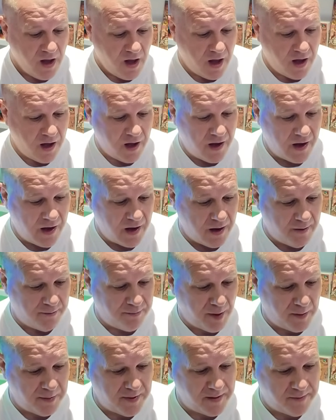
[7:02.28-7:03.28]

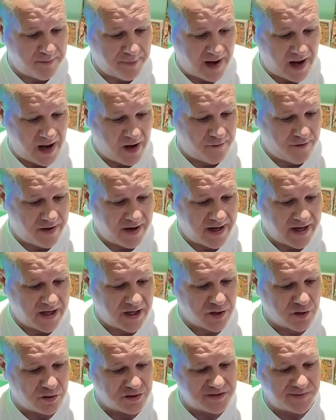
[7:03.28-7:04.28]
Bobby Bearing,
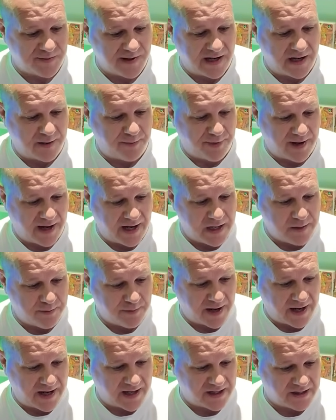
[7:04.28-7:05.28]
Cosmic
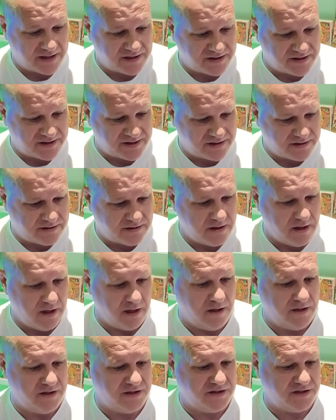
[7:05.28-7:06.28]
Payback,
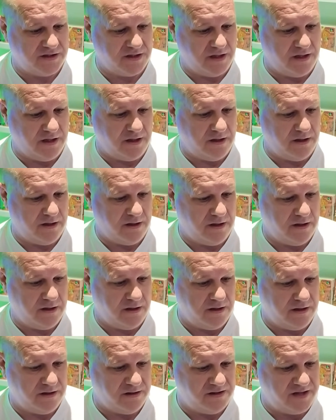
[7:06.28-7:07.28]

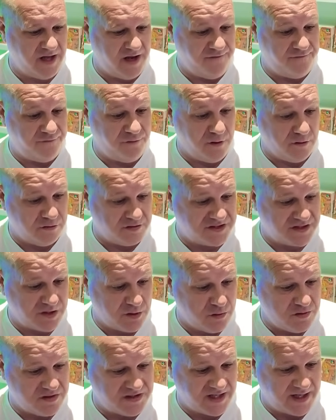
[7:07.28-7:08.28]
DevWorld 2
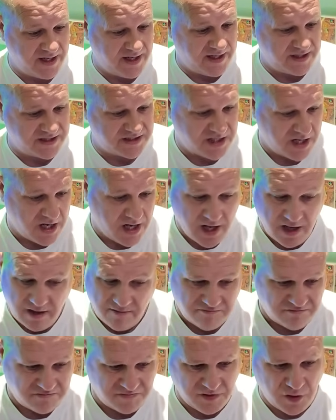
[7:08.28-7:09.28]
ZX.
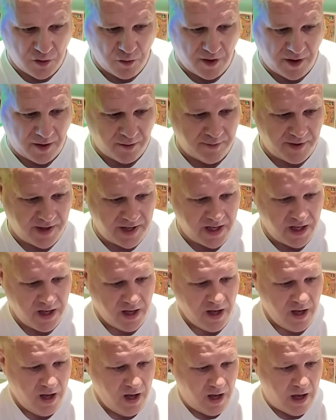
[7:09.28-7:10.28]
New one on me.
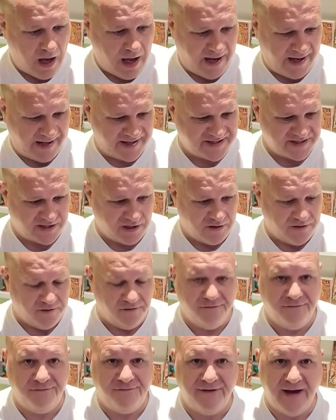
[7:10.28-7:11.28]

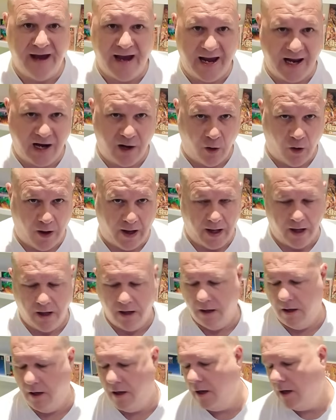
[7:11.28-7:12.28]
Excellent. Fairlight.
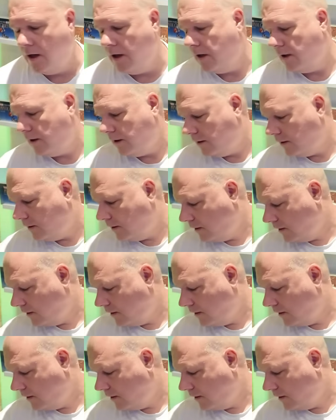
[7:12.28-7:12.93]
Oh.